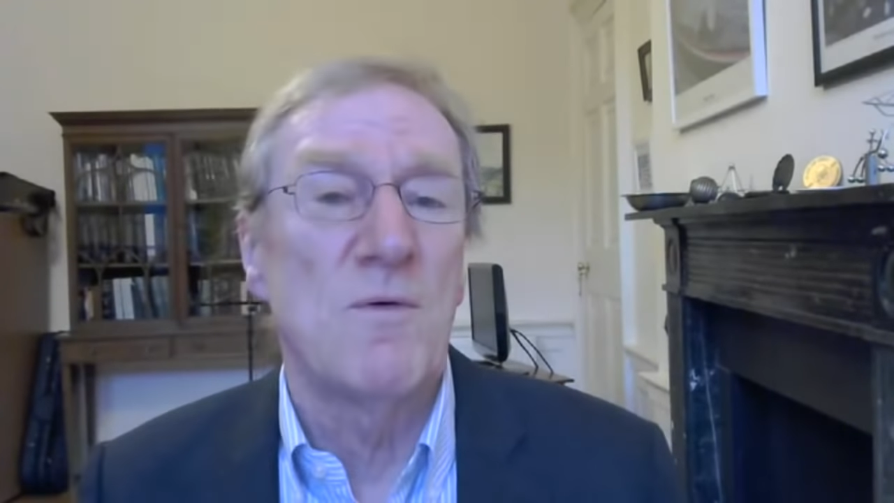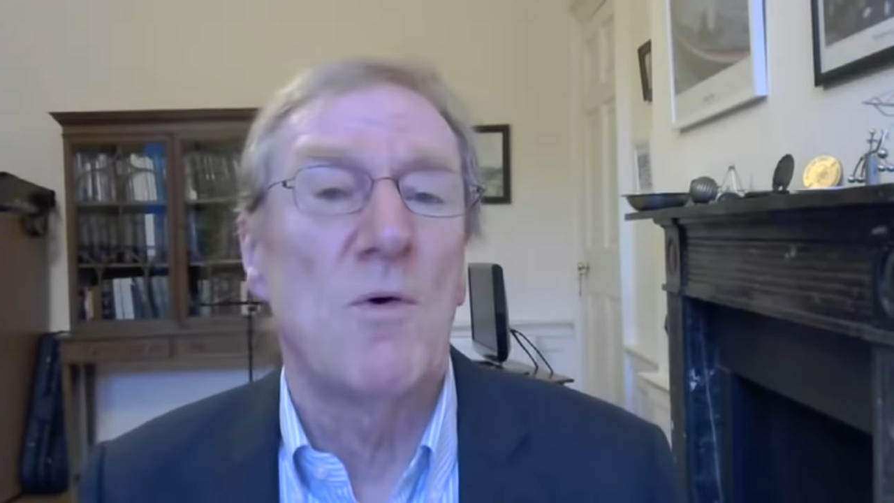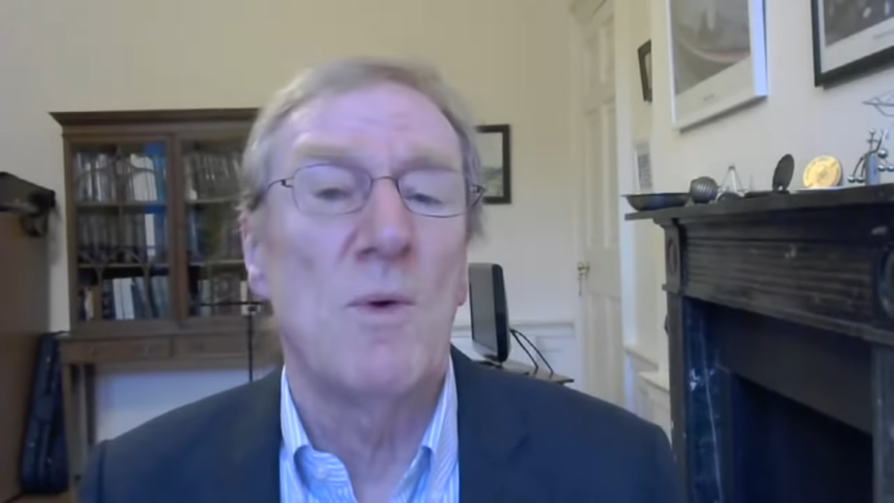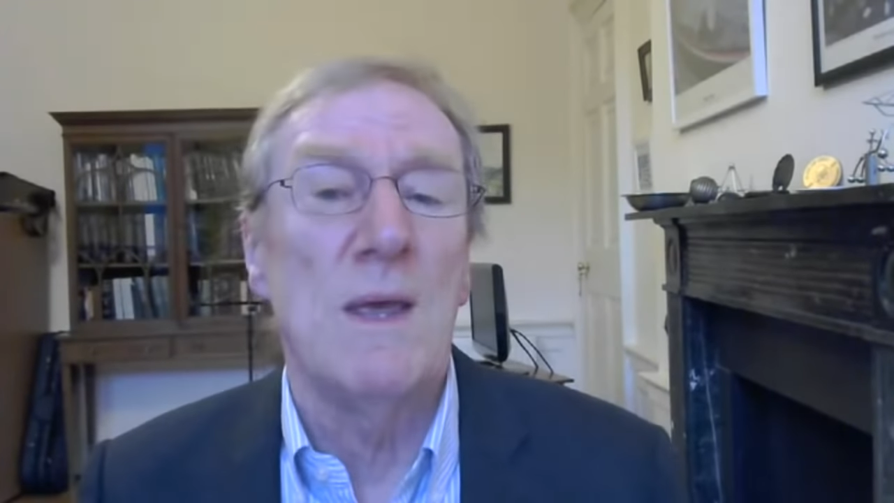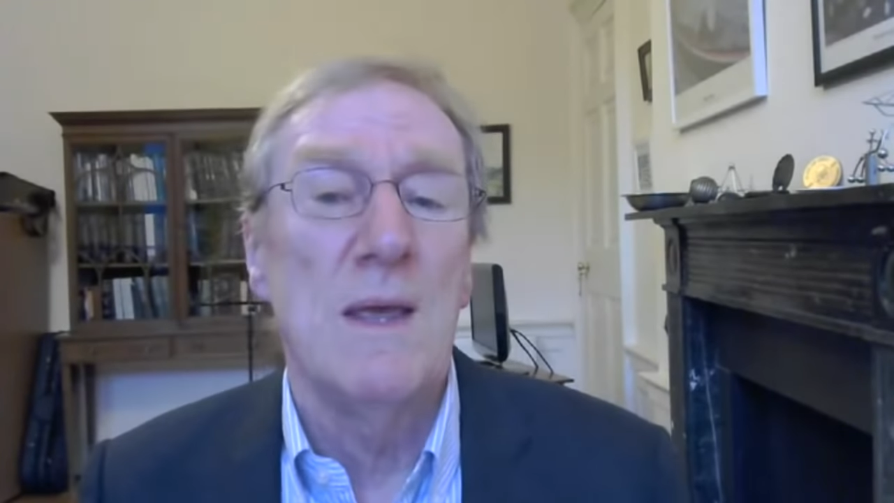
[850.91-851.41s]

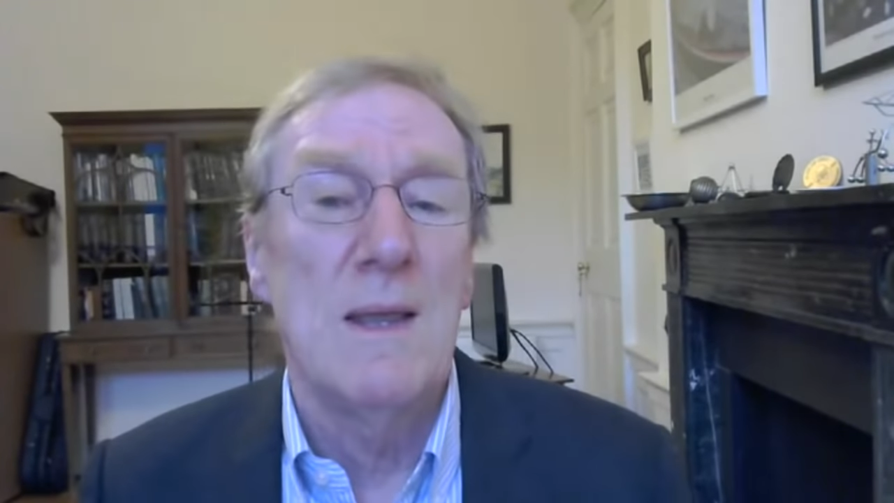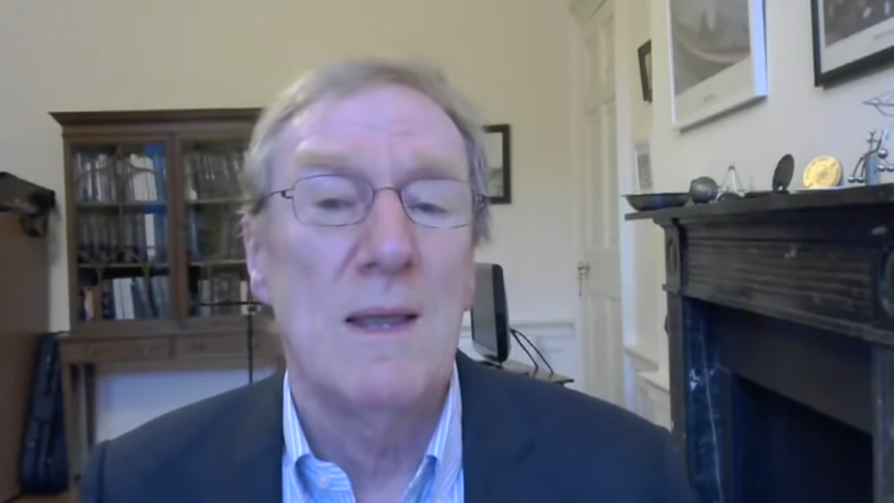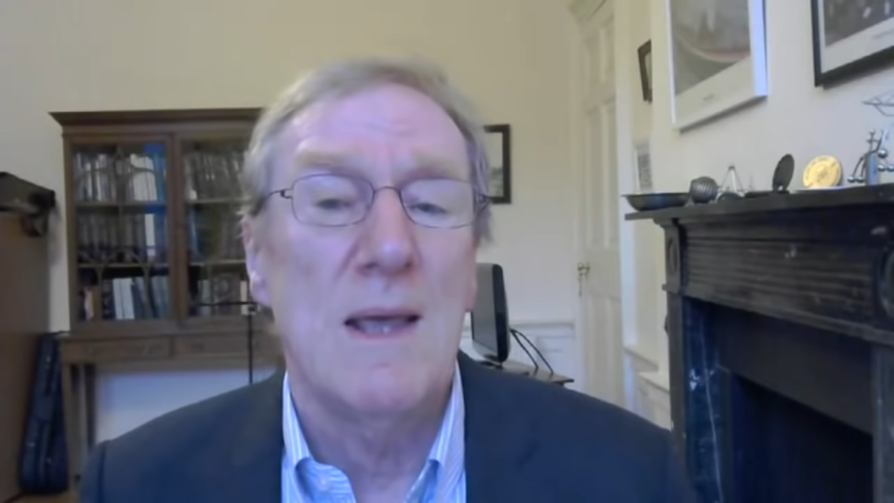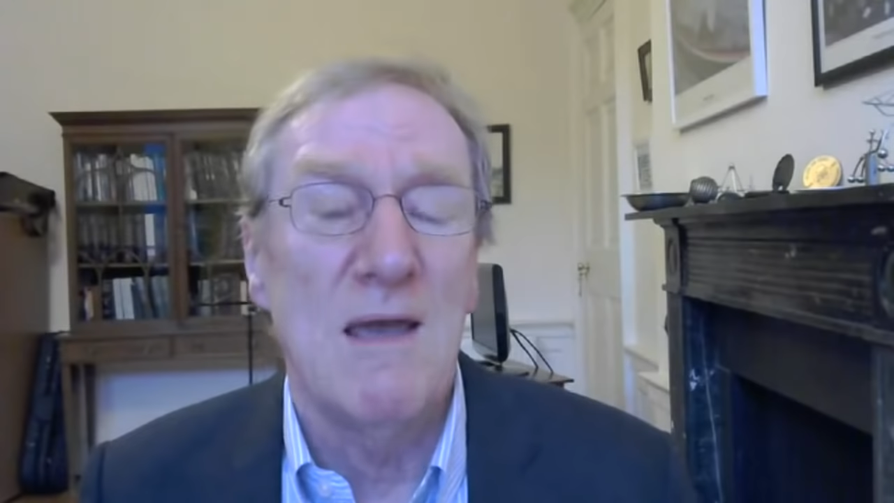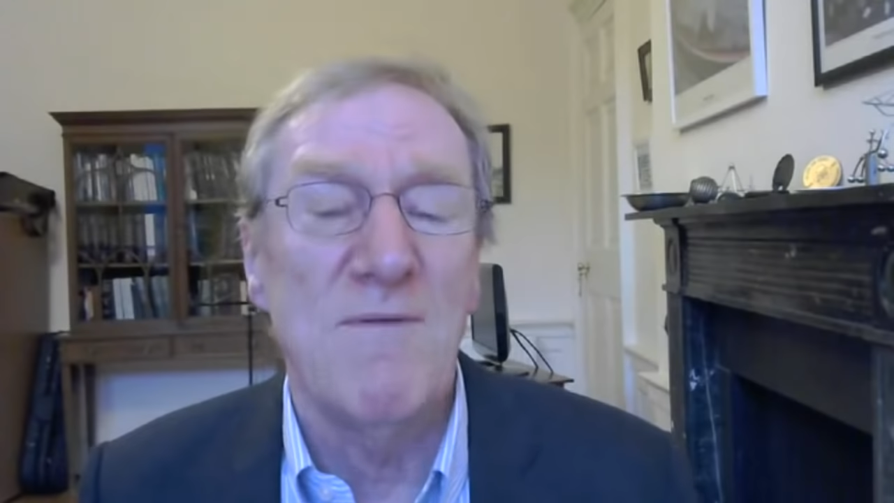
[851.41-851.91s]
before
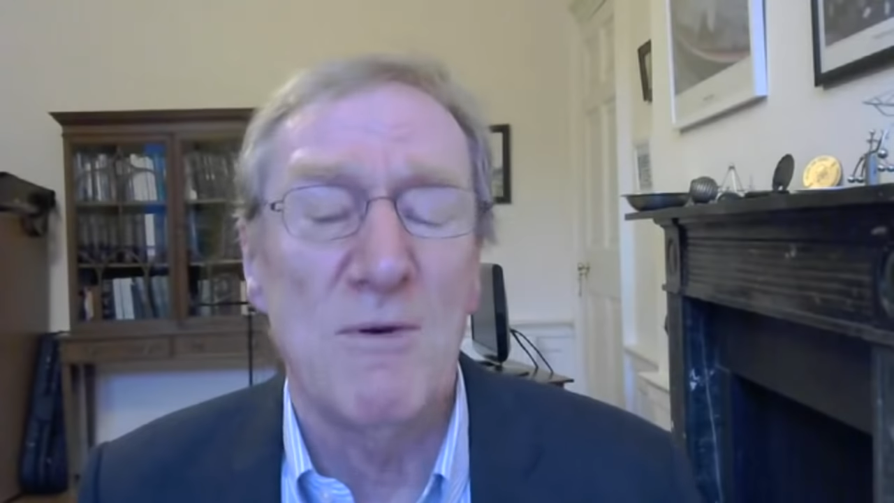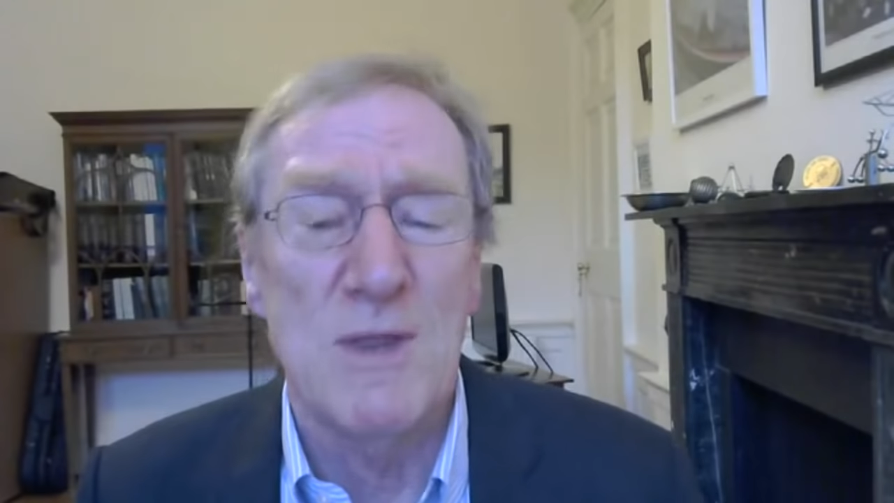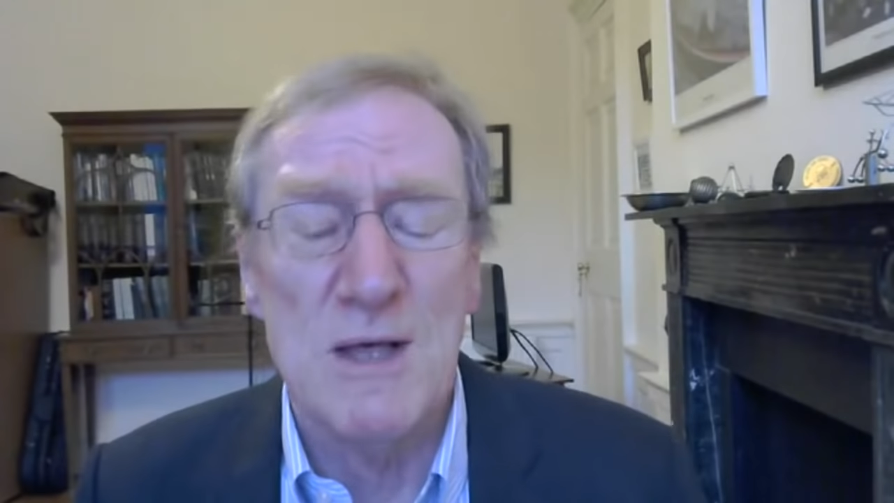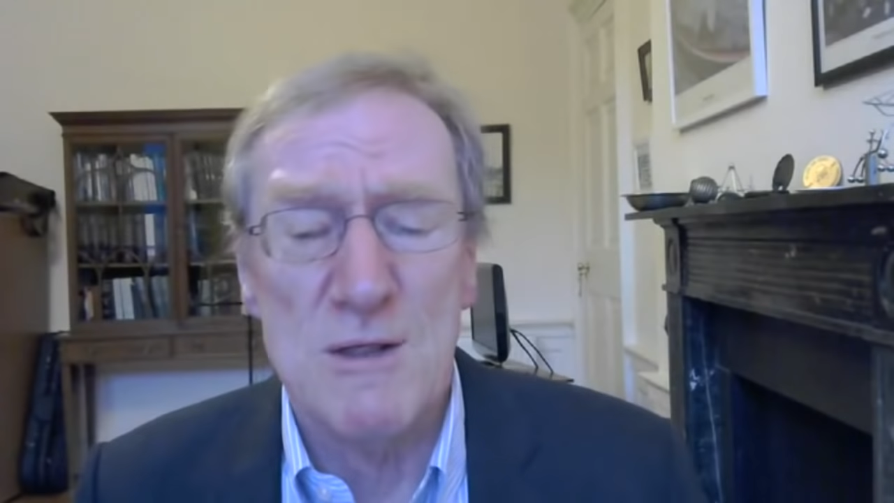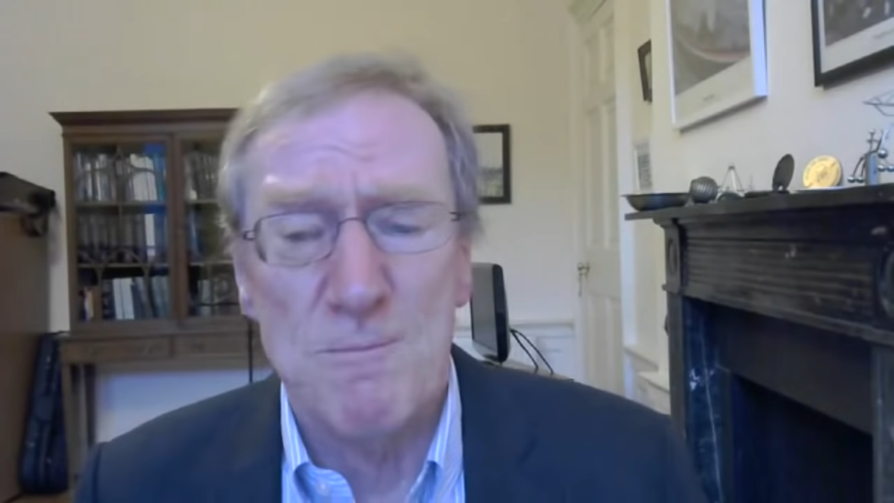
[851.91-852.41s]
we
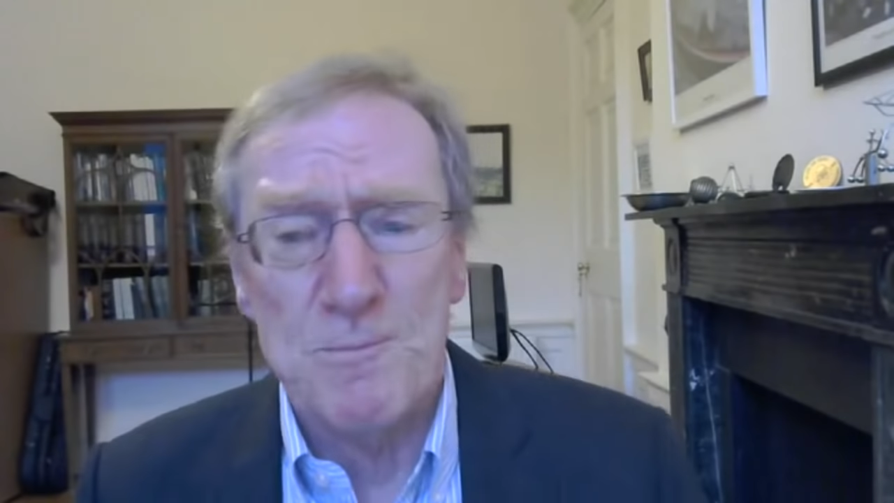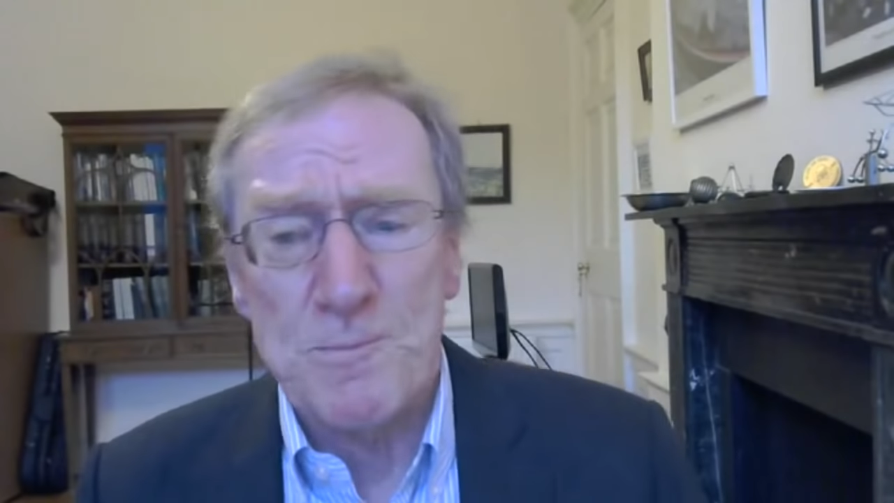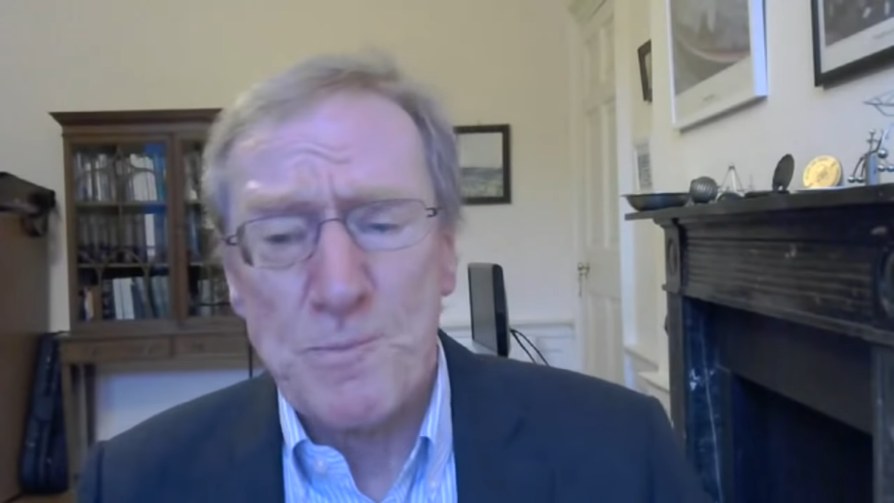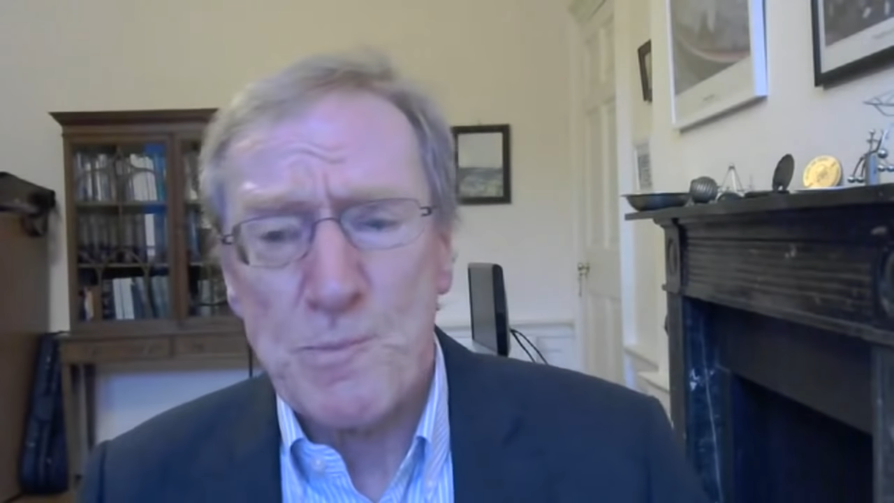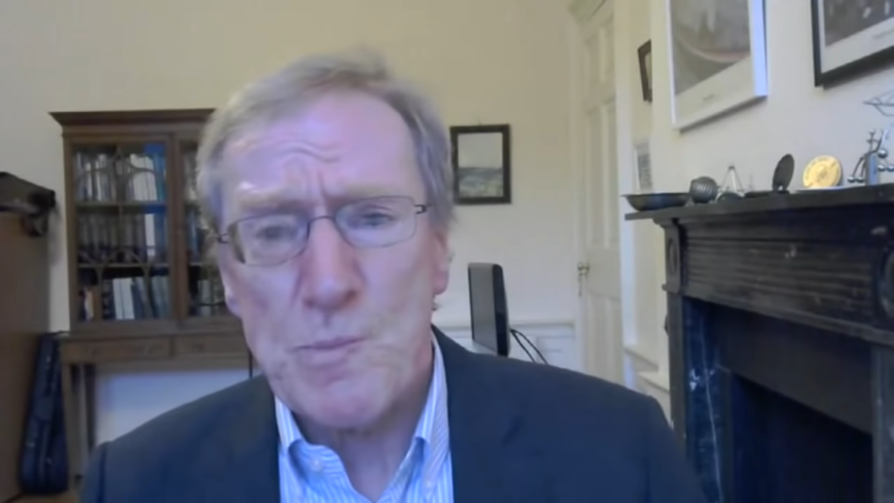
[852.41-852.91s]
give you this
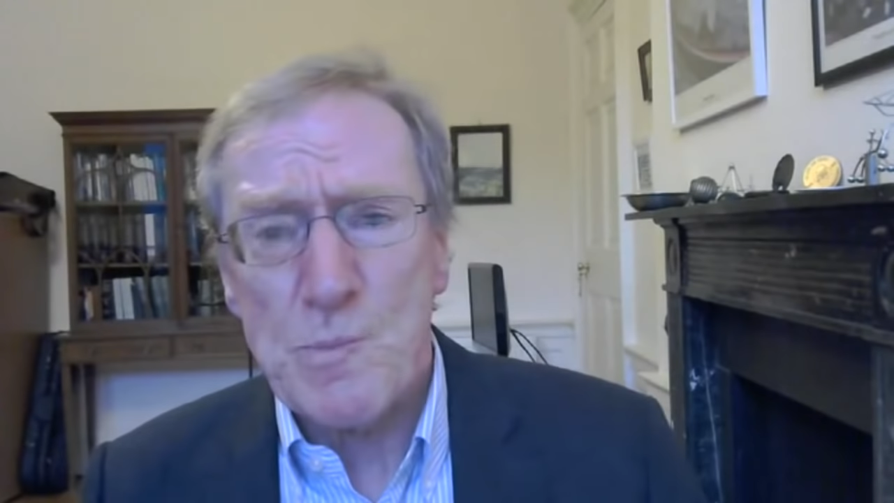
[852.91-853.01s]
